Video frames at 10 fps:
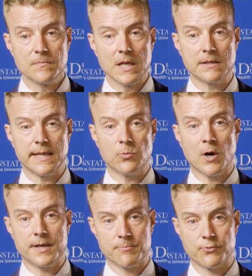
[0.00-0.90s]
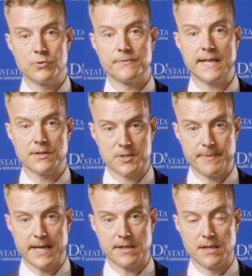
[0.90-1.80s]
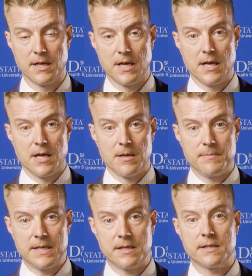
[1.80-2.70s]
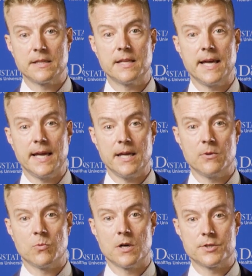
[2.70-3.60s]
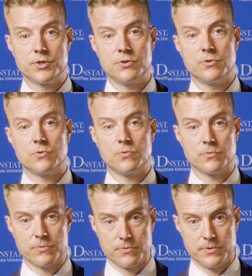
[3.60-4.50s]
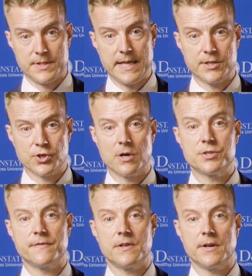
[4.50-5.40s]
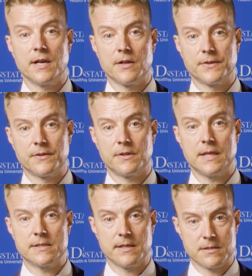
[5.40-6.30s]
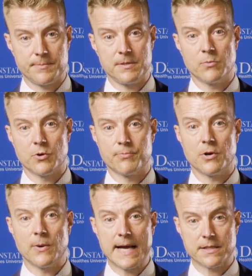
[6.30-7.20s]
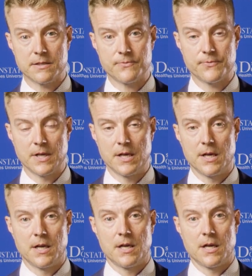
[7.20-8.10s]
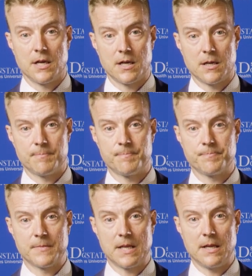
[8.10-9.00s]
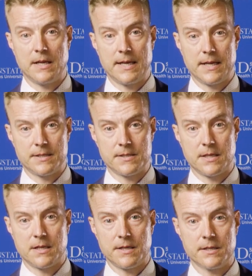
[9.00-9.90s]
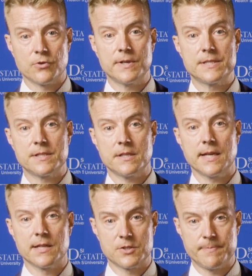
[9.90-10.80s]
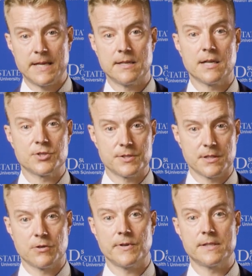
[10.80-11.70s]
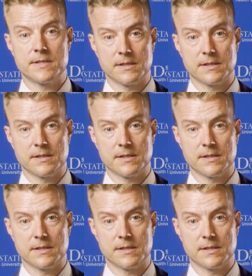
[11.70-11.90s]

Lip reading: They want improved health span, meaning that they want to take charge of their health. They tend to be more proactive and increasing health span, not just increasing